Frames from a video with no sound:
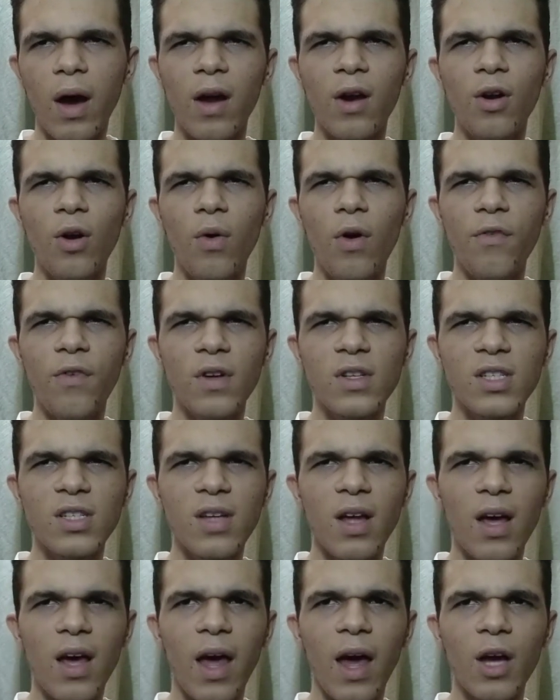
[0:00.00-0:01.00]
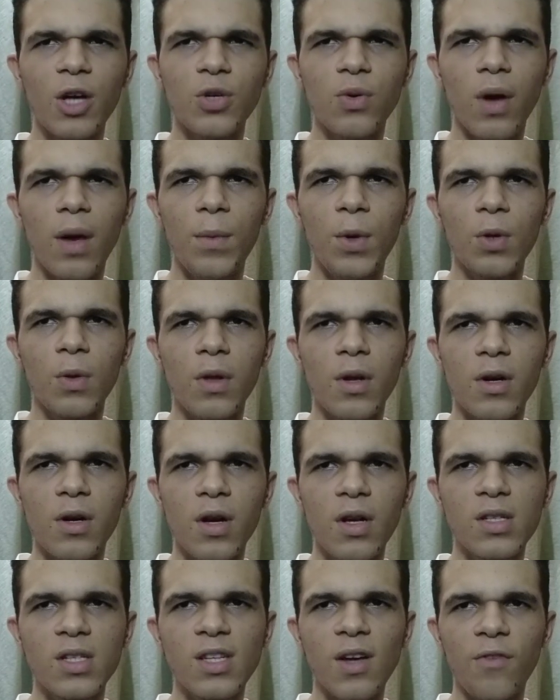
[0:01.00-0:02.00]
I don't know if it's the actual emulator
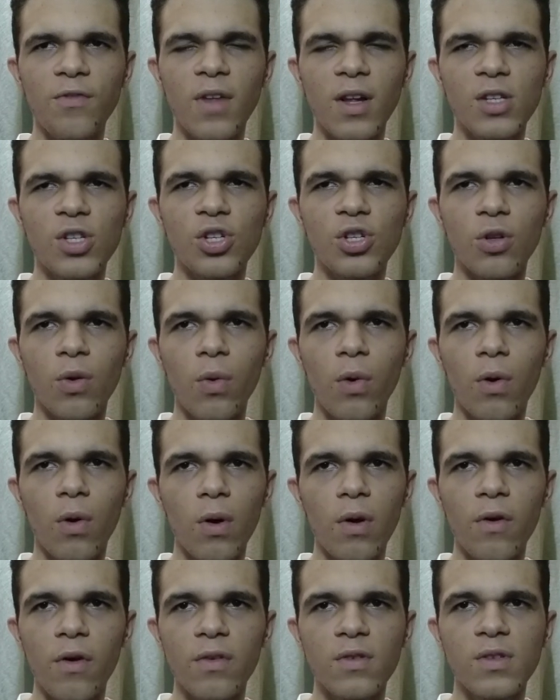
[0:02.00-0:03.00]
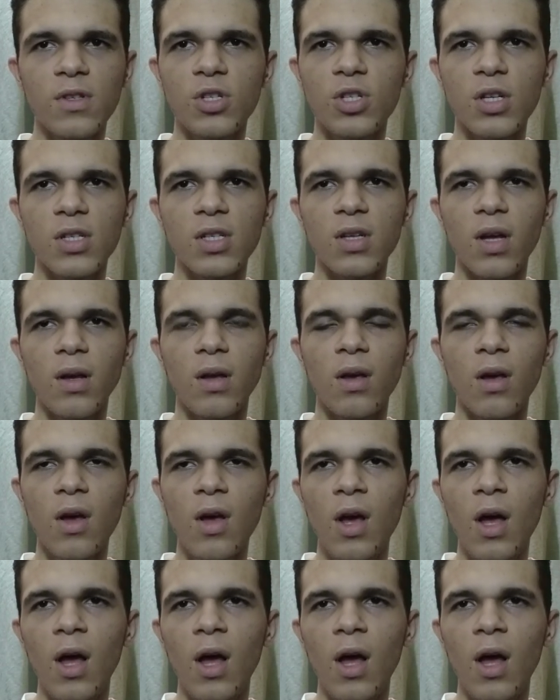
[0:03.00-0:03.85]
itself that's slower or it's just like